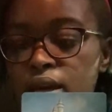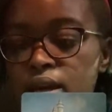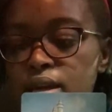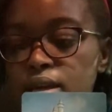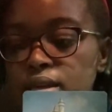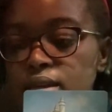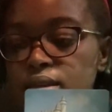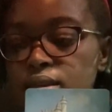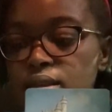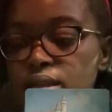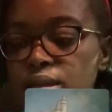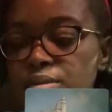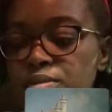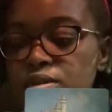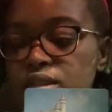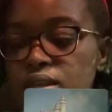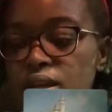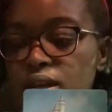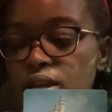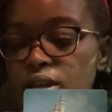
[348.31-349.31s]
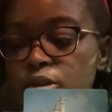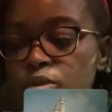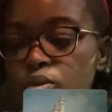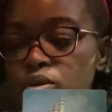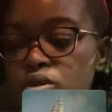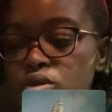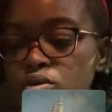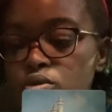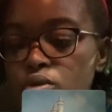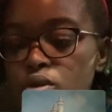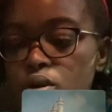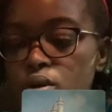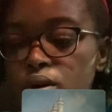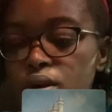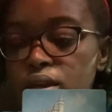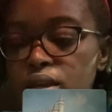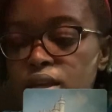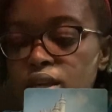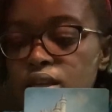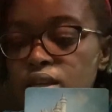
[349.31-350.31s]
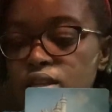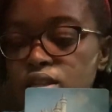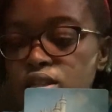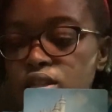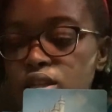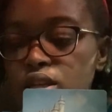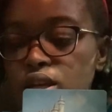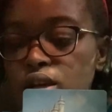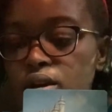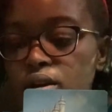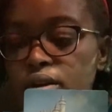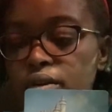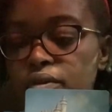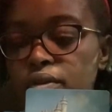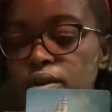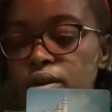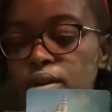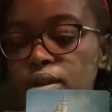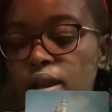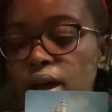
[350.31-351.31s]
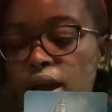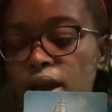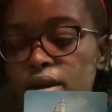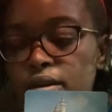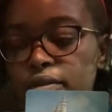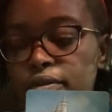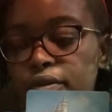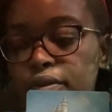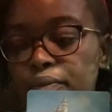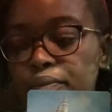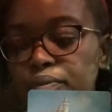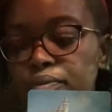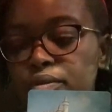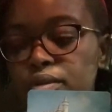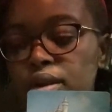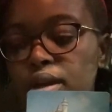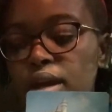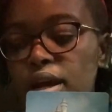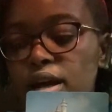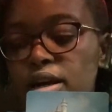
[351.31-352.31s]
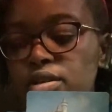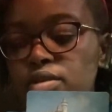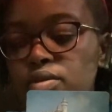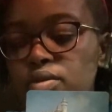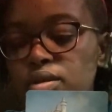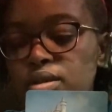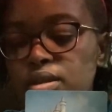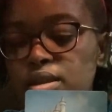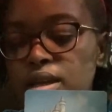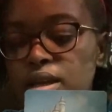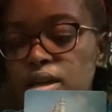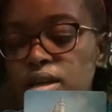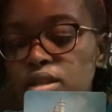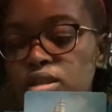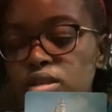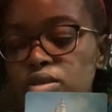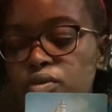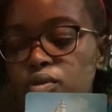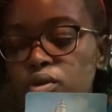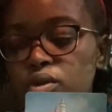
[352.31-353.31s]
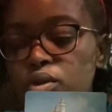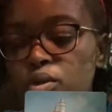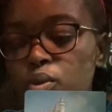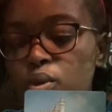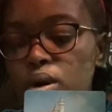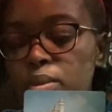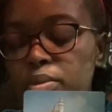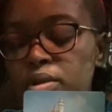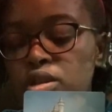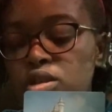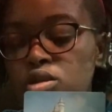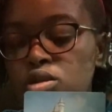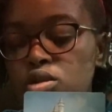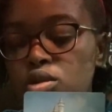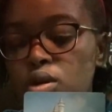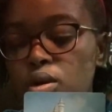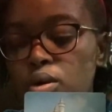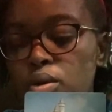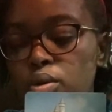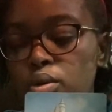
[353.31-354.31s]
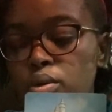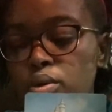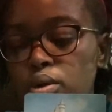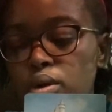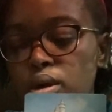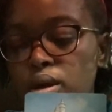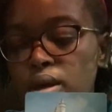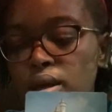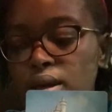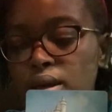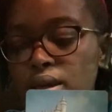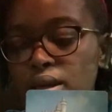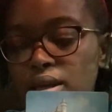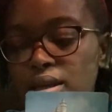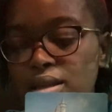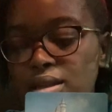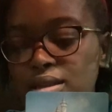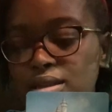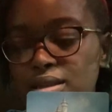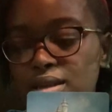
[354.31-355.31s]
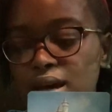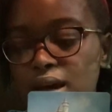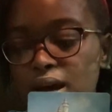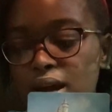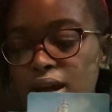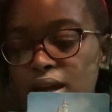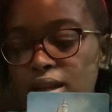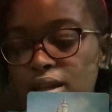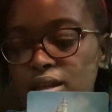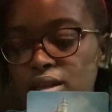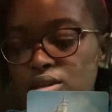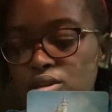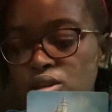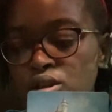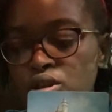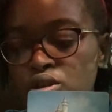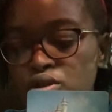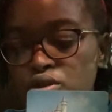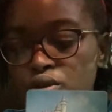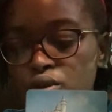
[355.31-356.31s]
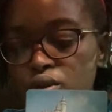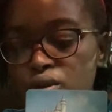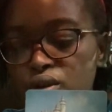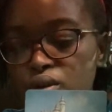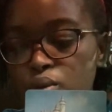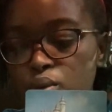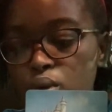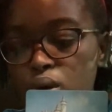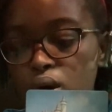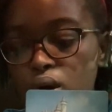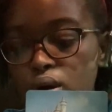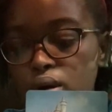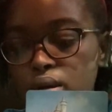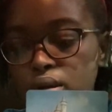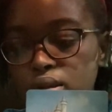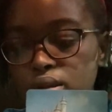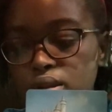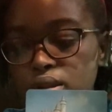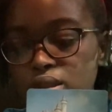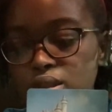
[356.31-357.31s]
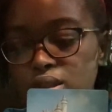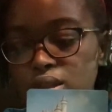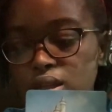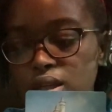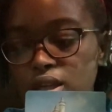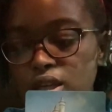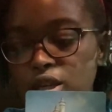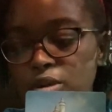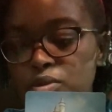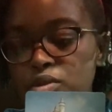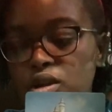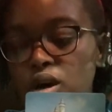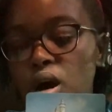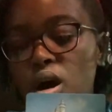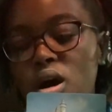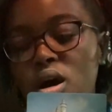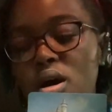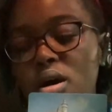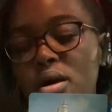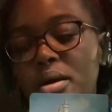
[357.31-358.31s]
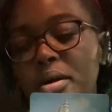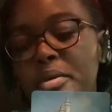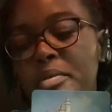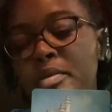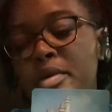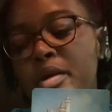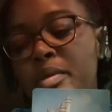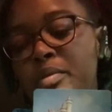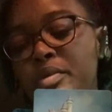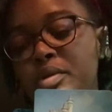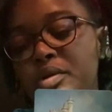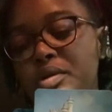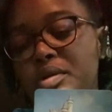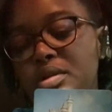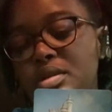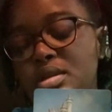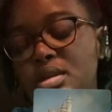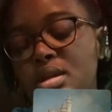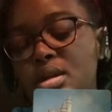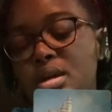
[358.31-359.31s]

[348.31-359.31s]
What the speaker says: It seems like it was growing each year of her life. The castle stands for the woman's soul. Inside its enduring walls, she keeps all her memories,